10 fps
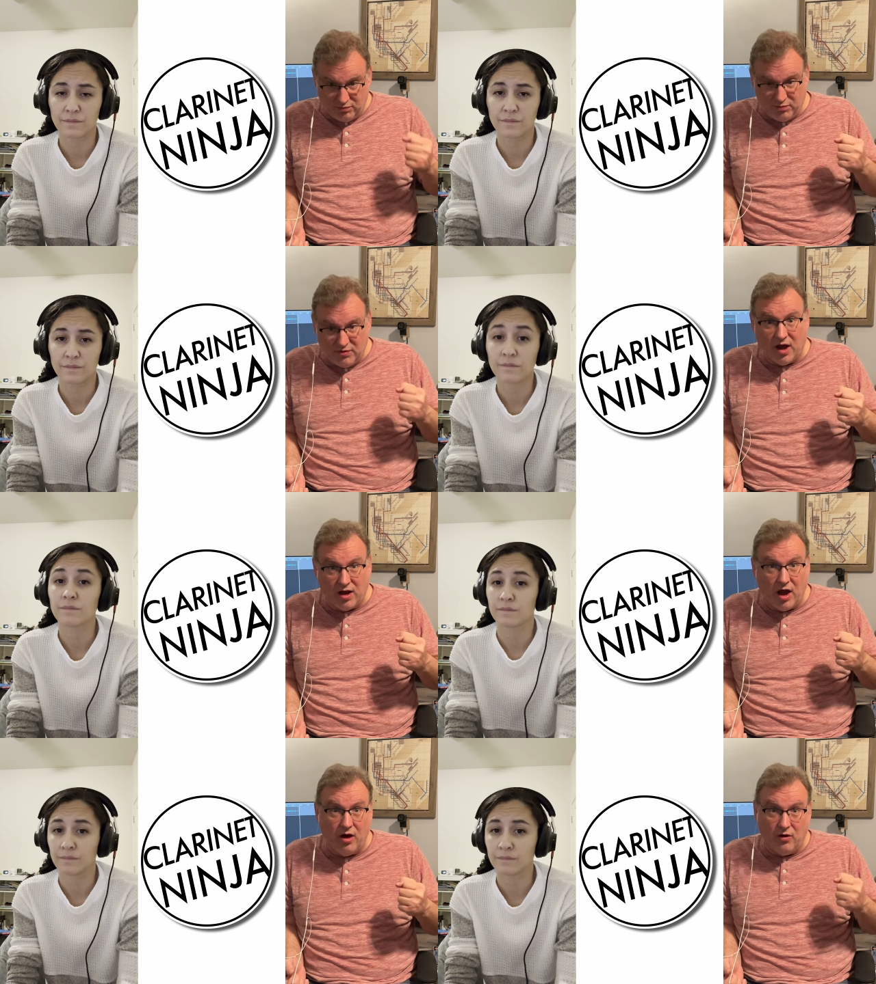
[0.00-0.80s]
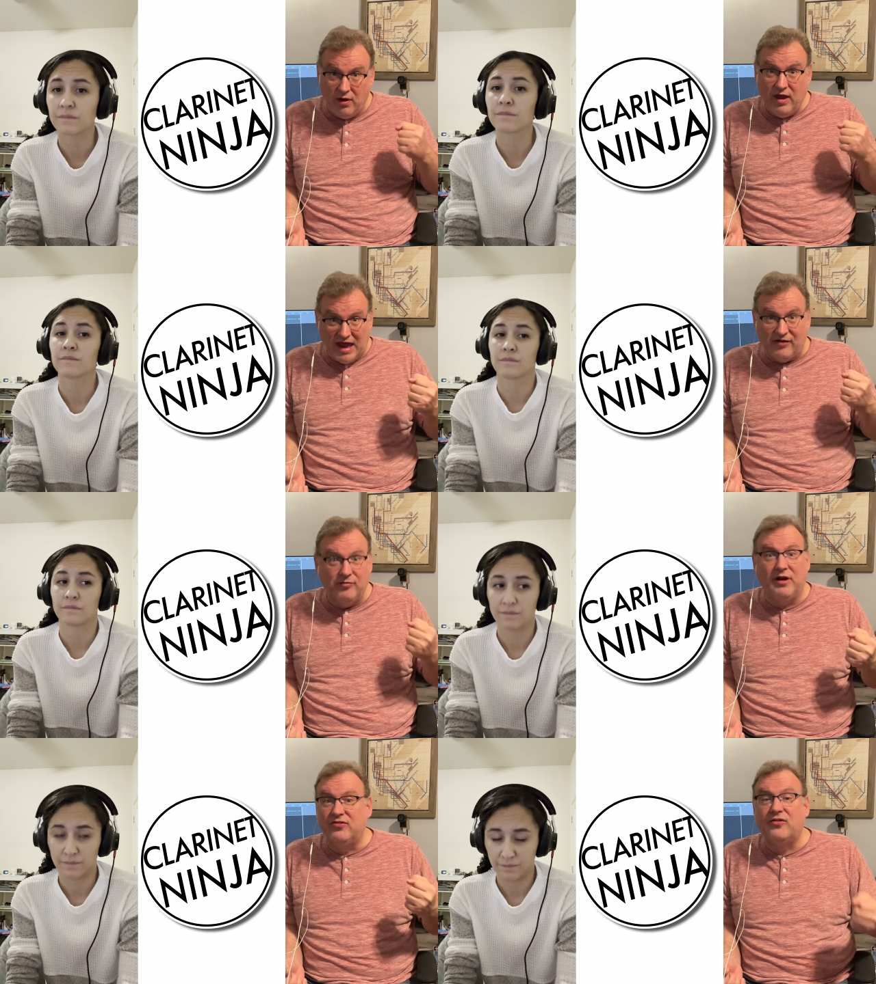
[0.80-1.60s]
Speaker 1: gung-ho, everybody
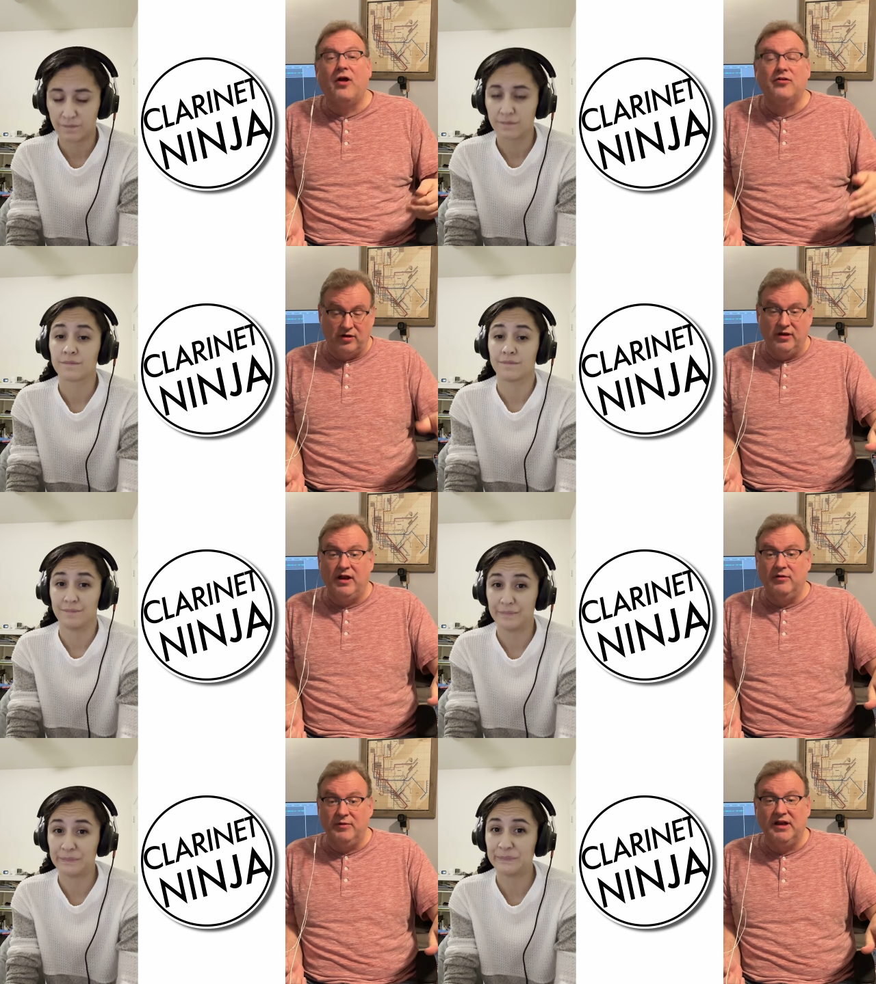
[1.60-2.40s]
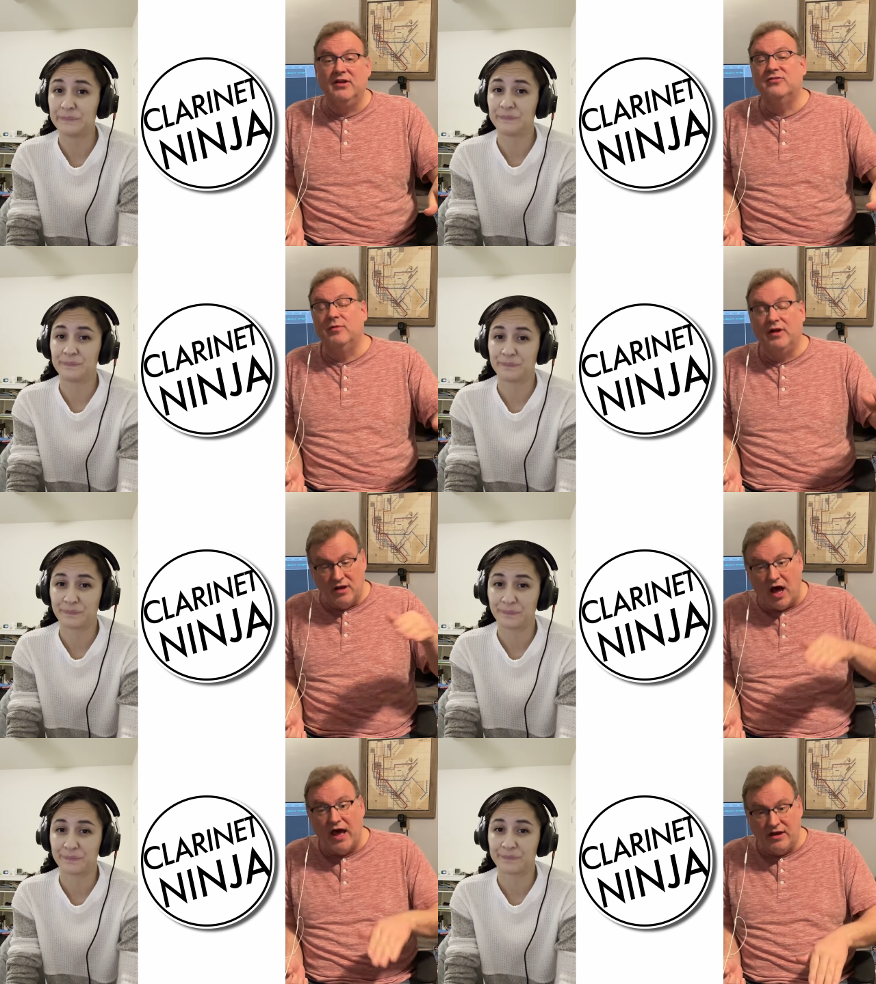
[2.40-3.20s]
starts on an intermediate instrument
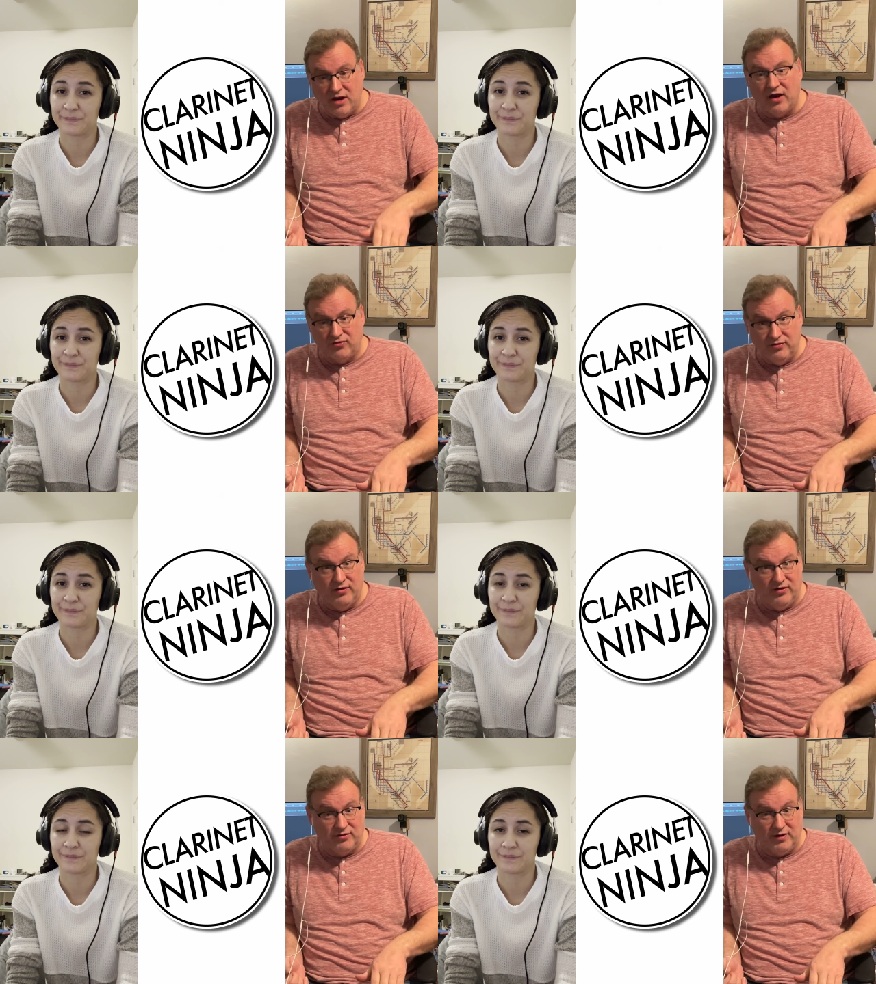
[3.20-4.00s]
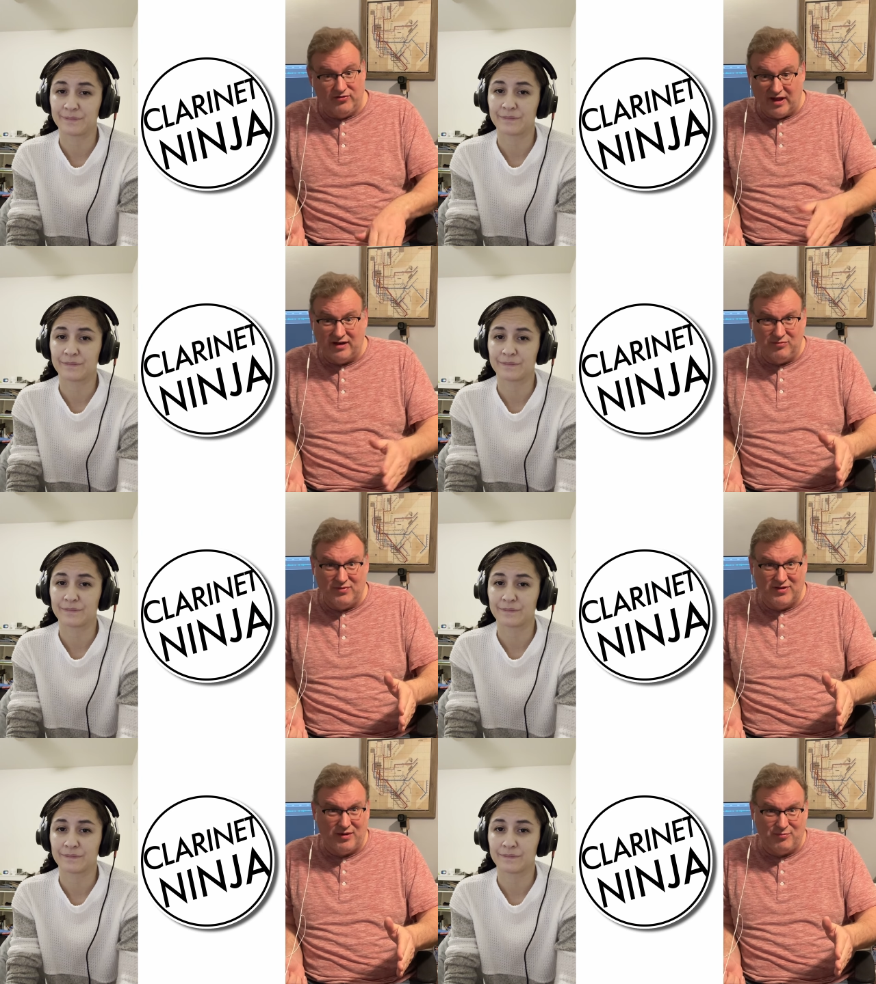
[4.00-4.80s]
and not a student instrument. Is
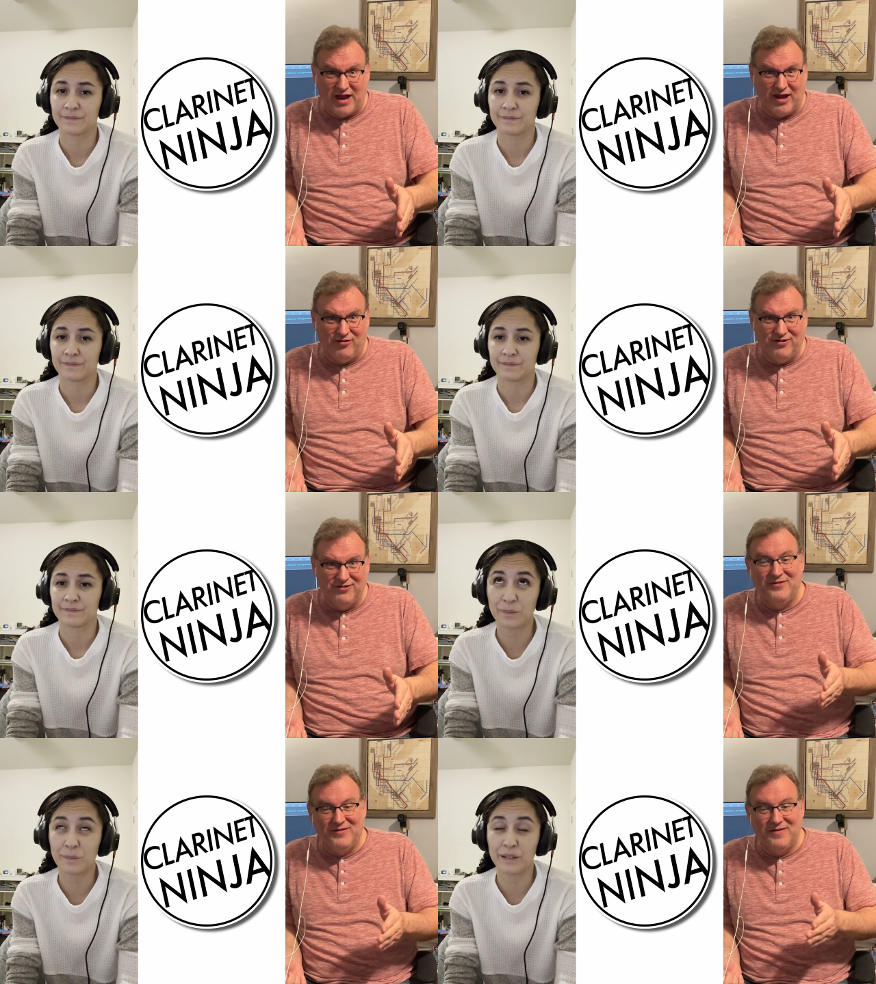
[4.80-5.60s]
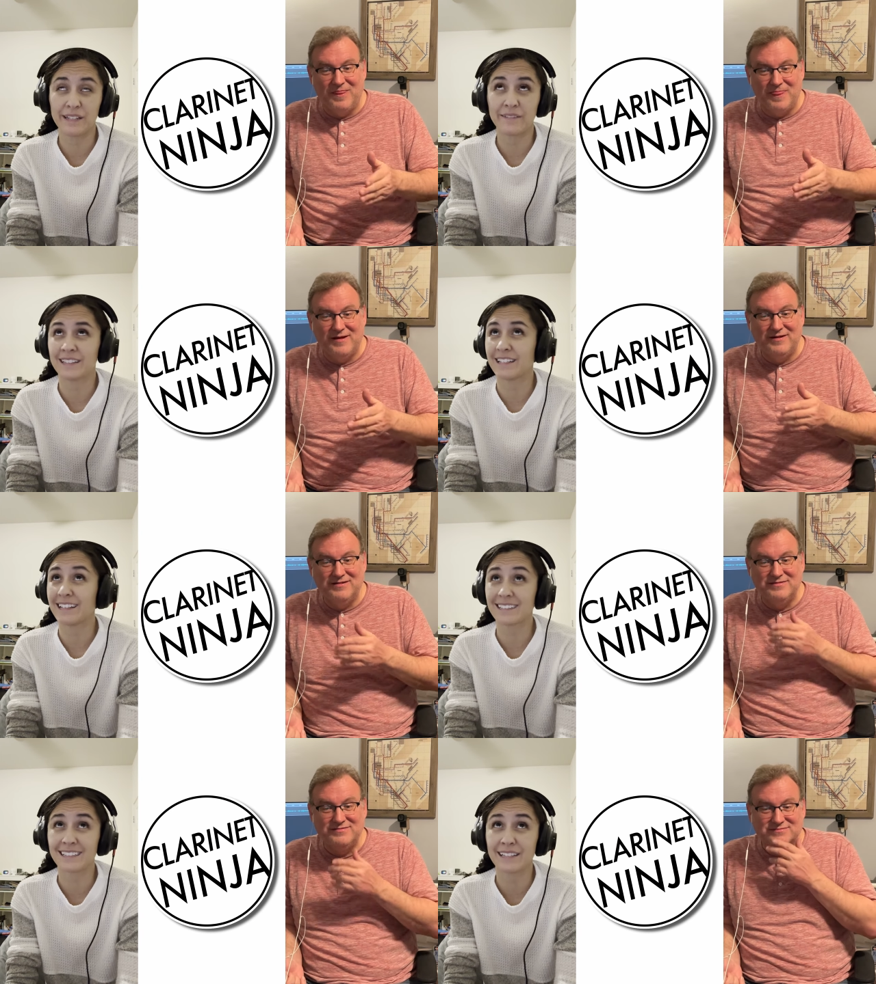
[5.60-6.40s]
that pretty accurate?
Speaker 2: But in
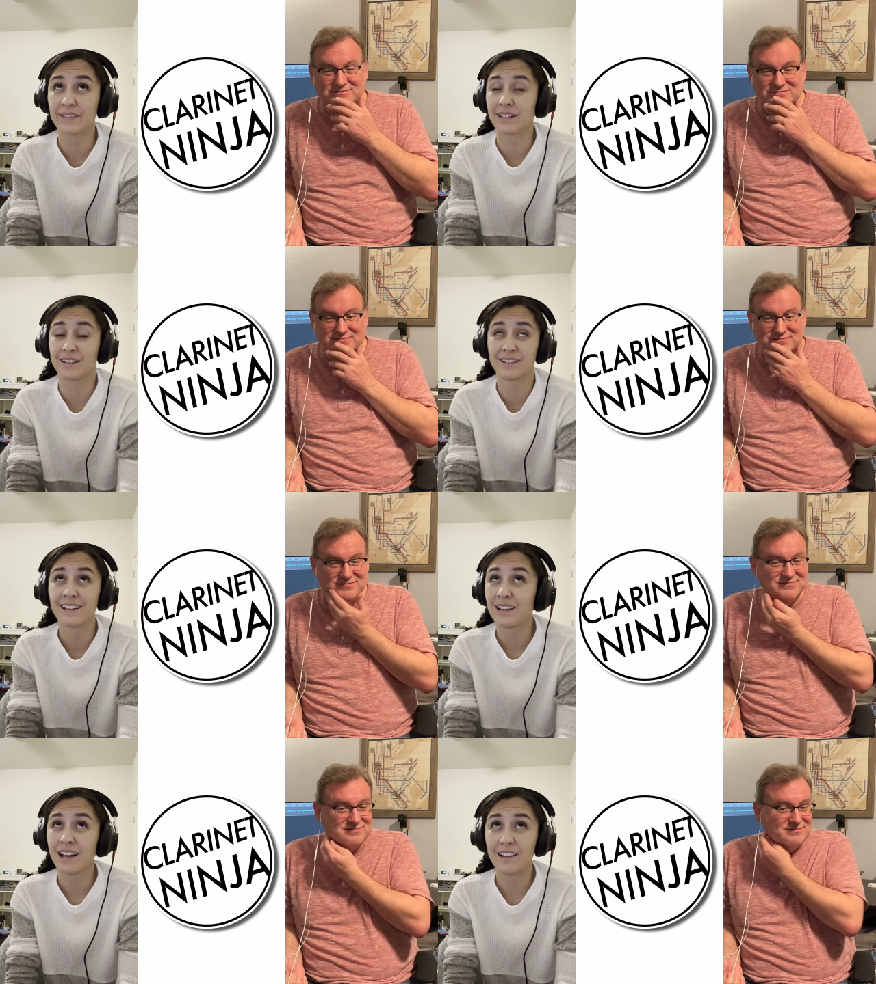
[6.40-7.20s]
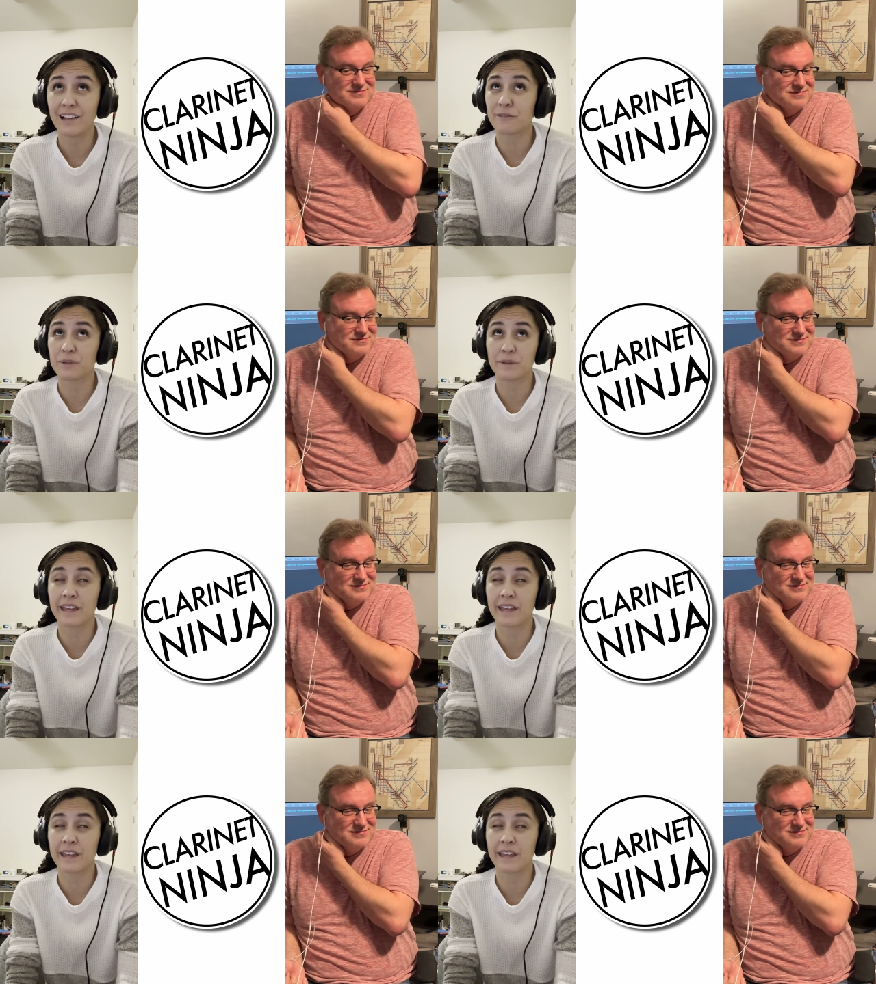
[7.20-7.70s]
Texas, even a lot of people,